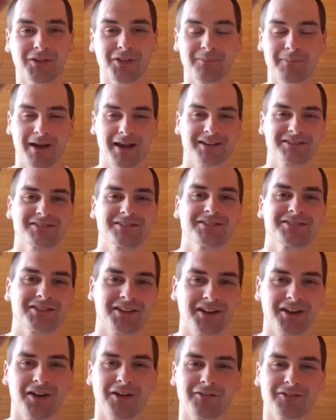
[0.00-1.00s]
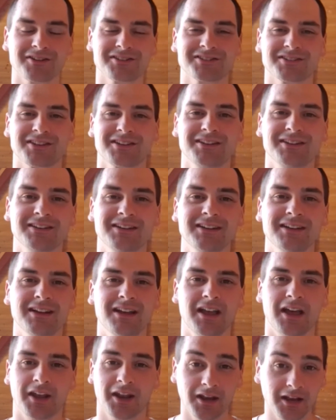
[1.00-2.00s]
one of the pastors at REC,
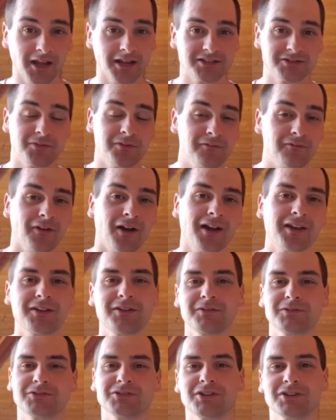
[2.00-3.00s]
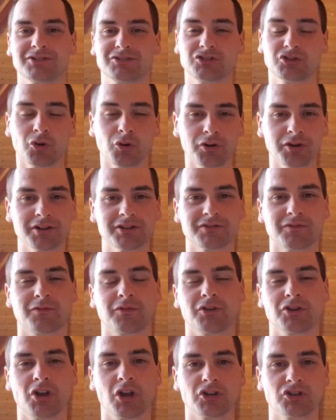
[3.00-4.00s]
and I'd like to invite you to join us
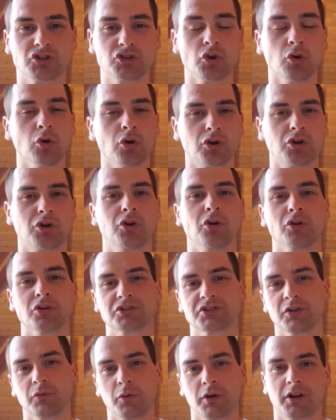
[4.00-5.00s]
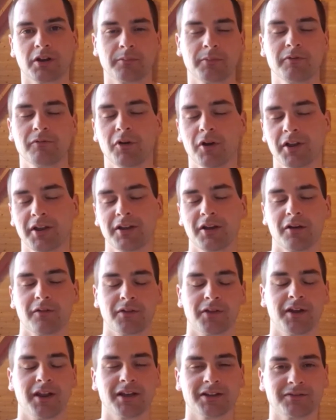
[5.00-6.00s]
for a short course that we're going to be running
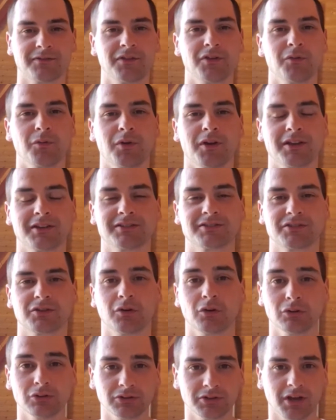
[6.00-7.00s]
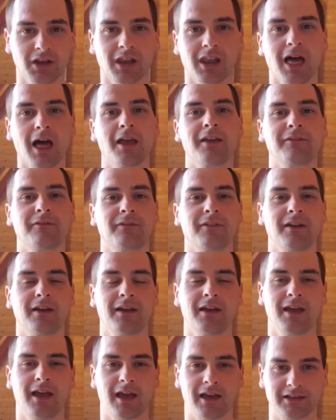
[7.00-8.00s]
over the next few weeks called Life
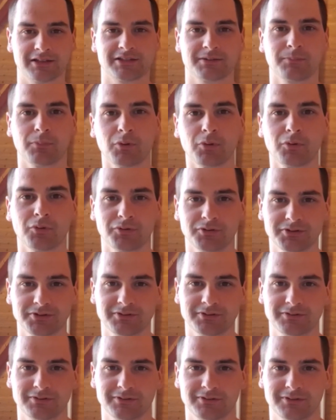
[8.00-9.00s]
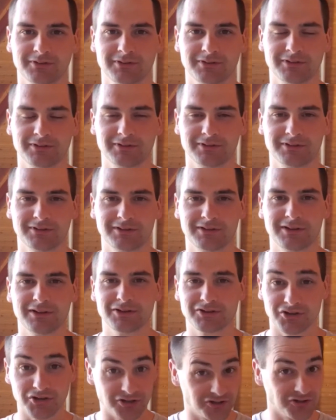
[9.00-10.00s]
Explored.
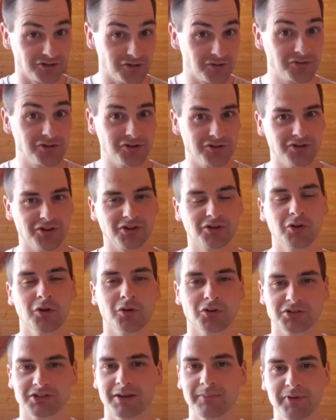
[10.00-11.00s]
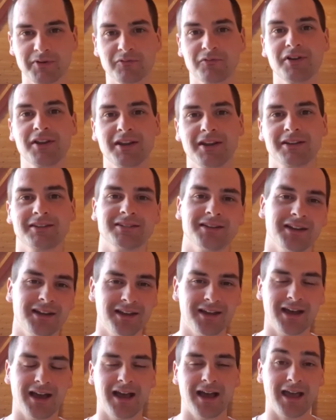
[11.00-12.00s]
To introduce you to the course, let me read
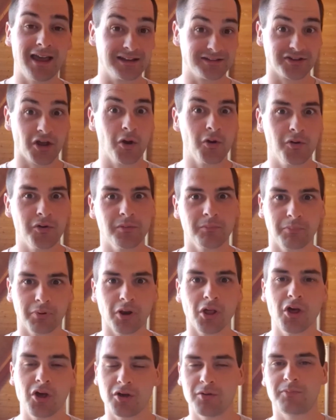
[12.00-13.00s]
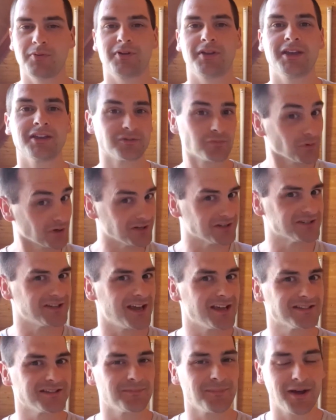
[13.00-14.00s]
its own blurb. Here's what it
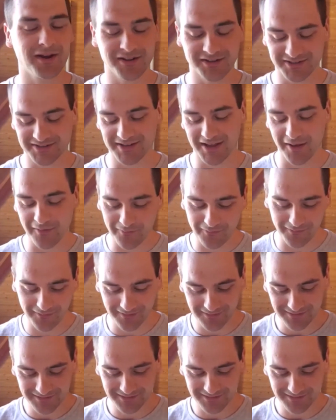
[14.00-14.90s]
says about itself.